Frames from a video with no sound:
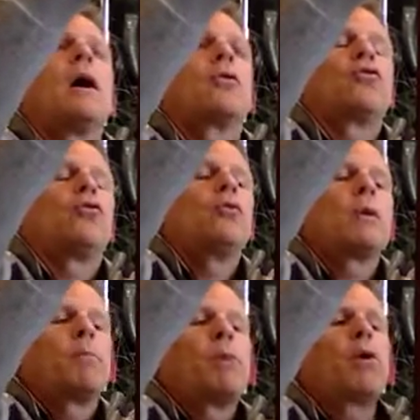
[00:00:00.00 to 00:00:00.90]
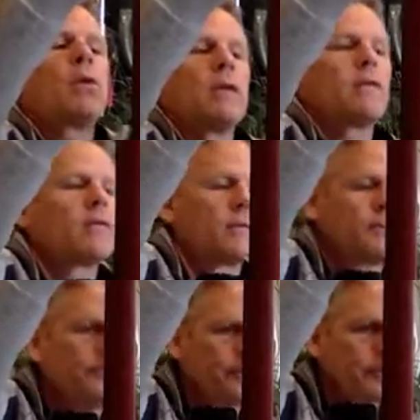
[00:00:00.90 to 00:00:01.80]
our two components.
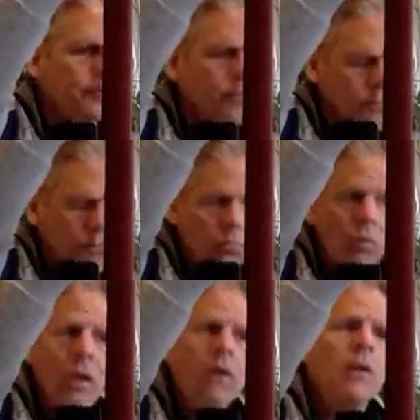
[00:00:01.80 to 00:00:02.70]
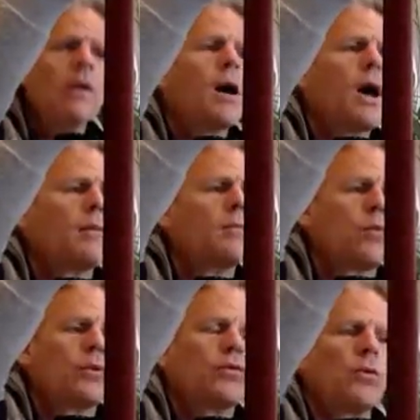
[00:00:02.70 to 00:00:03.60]

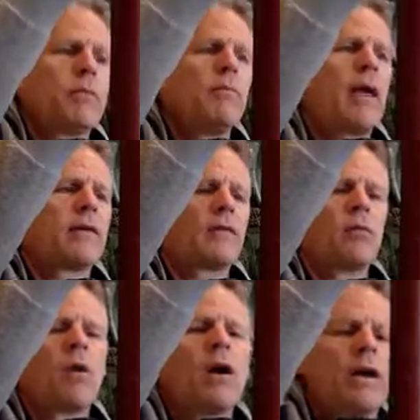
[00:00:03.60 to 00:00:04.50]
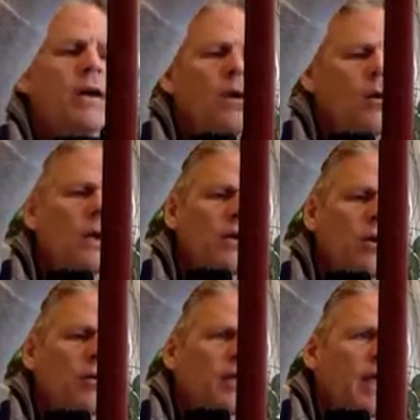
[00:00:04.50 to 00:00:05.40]
We'll do x and y. We
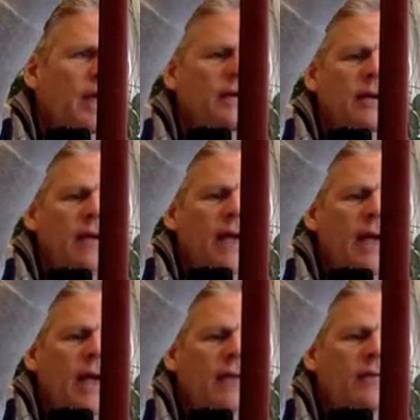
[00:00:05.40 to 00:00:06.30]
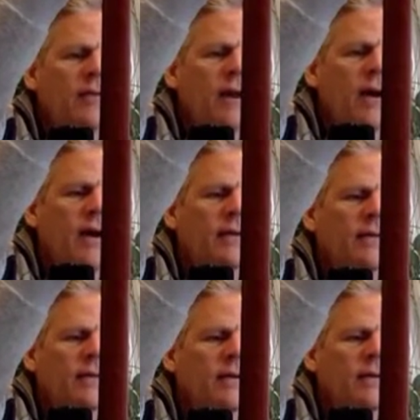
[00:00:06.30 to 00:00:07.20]
know that x dot
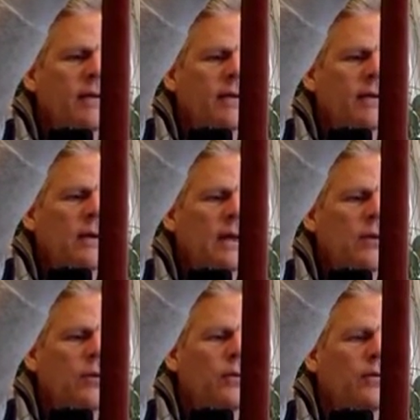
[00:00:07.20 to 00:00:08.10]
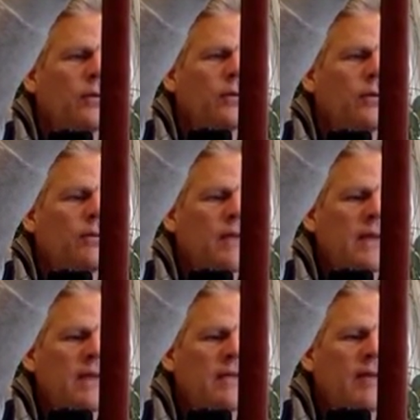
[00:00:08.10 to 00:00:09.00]
equals
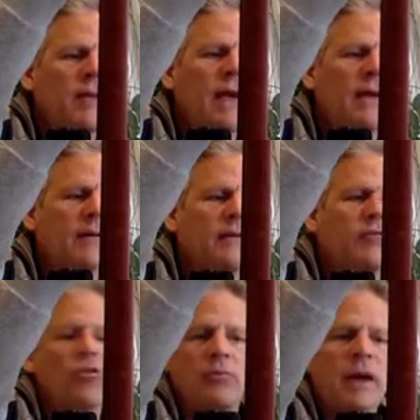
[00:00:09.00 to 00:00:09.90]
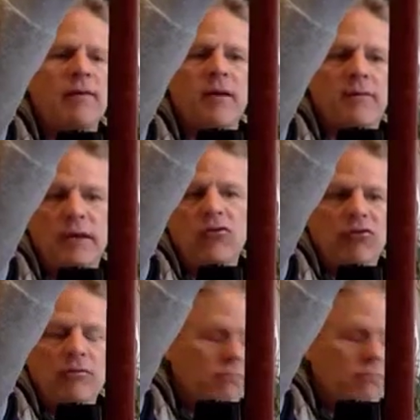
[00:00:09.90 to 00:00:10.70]
v sub x, just by definition,